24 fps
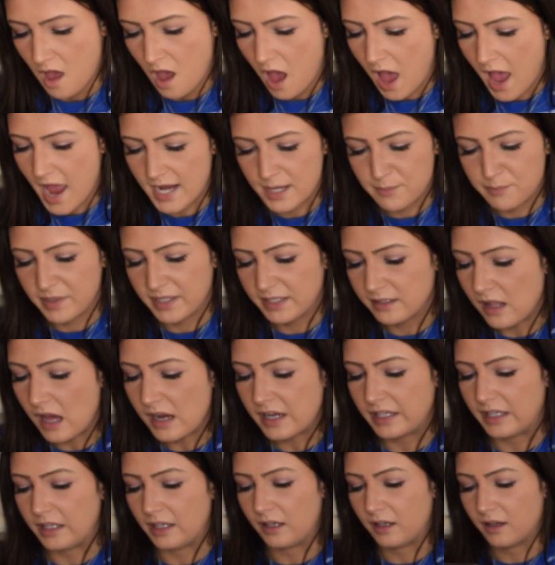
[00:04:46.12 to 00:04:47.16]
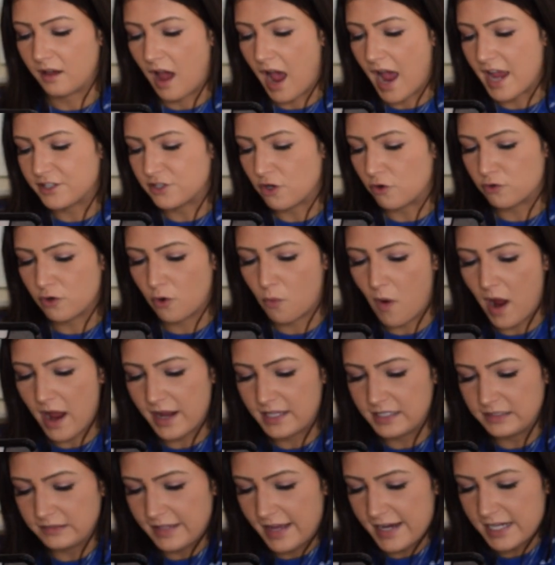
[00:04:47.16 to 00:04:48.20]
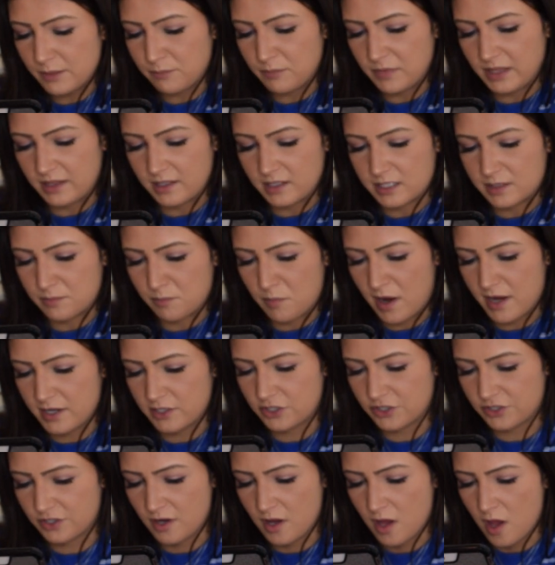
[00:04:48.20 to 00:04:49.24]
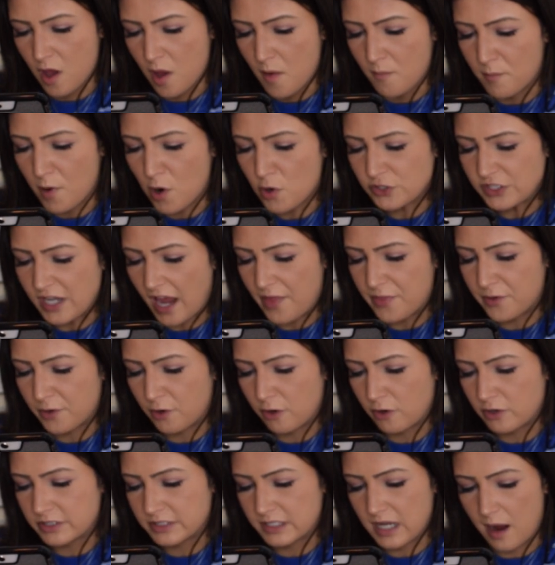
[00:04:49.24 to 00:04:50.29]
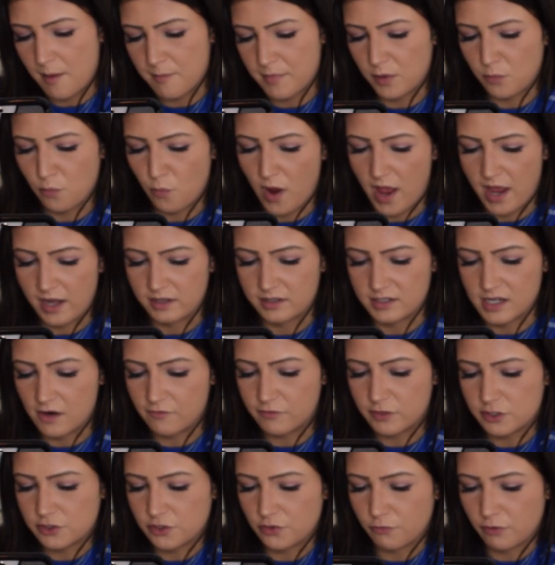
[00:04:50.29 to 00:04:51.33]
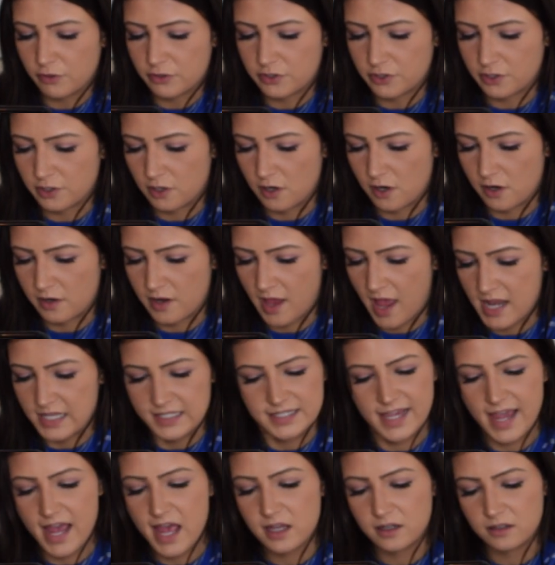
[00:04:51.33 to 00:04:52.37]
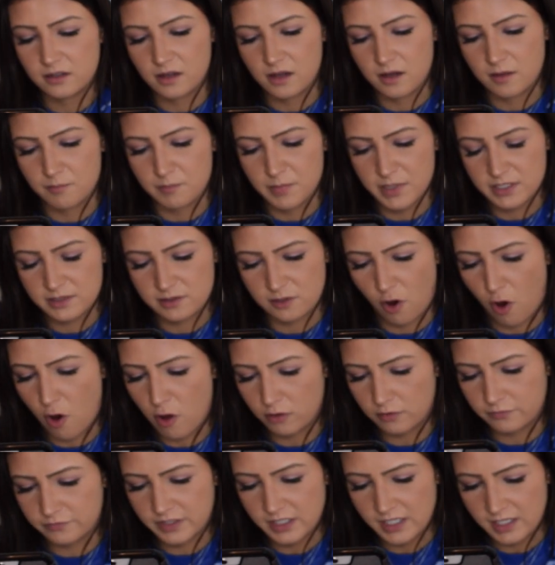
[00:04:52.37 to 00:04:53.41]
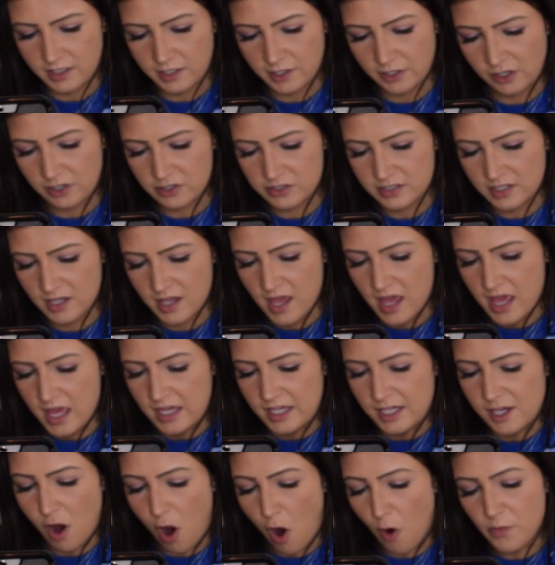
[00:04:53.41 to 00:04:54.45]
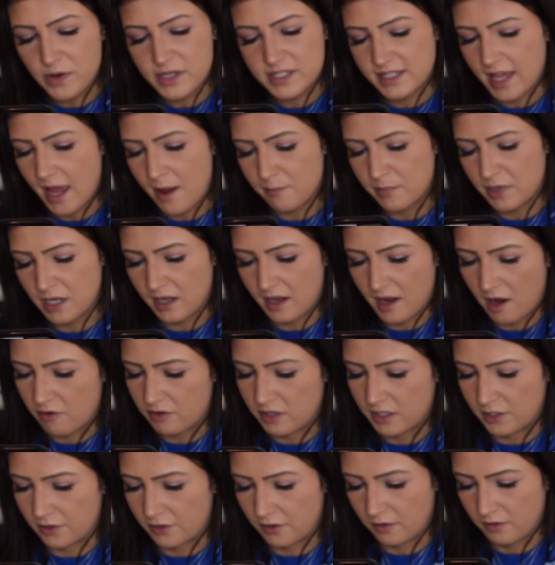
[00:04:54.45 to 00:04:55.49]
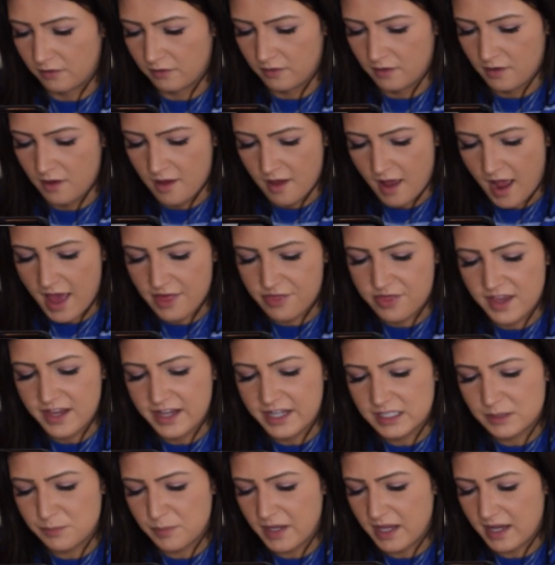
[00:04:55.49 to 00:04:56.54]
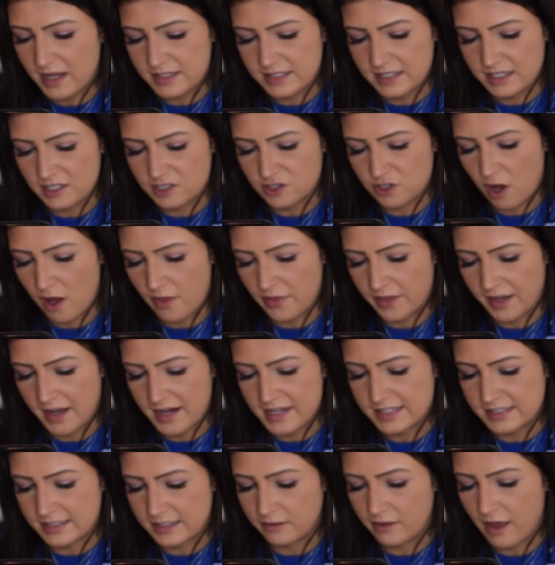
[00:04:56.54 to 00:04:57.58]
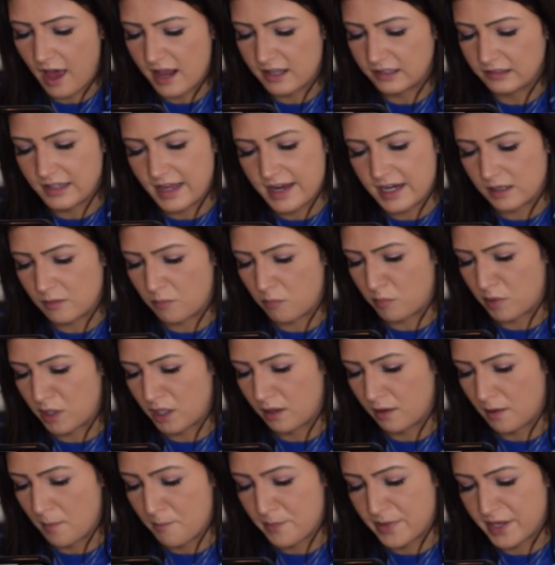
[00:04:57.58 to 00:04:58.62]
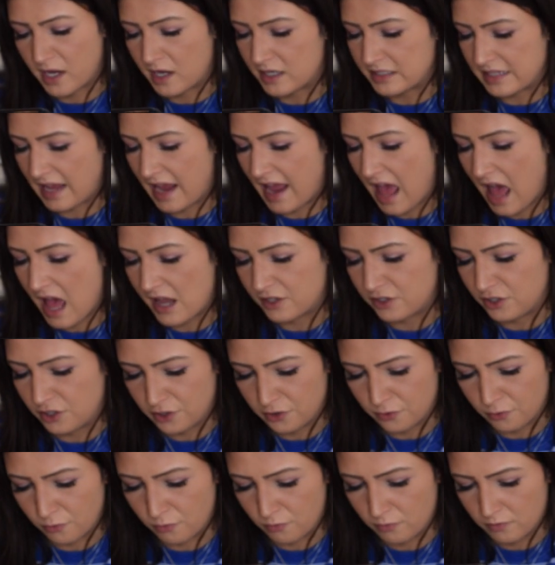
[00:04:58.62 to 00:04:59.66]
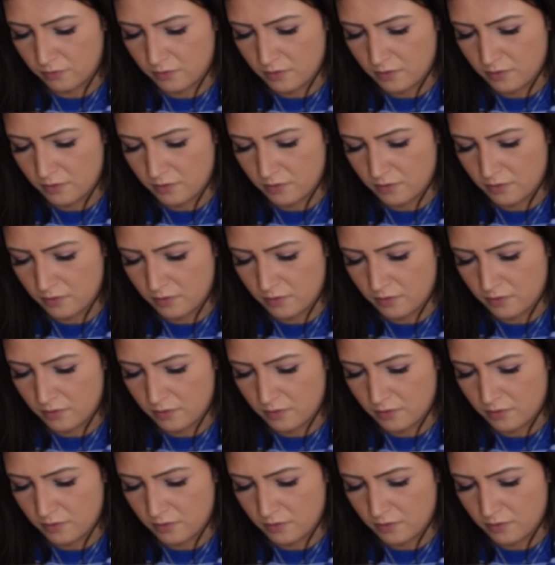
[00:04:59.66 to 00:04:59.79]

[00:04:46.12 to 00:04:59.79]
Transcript: I had been lucky. I don't know why he liked me this much. Most other girls come and went, never to return, and yet, amidst all of the years, he always kept me down here. I think it's because he saw that I still had light in me, because I had you.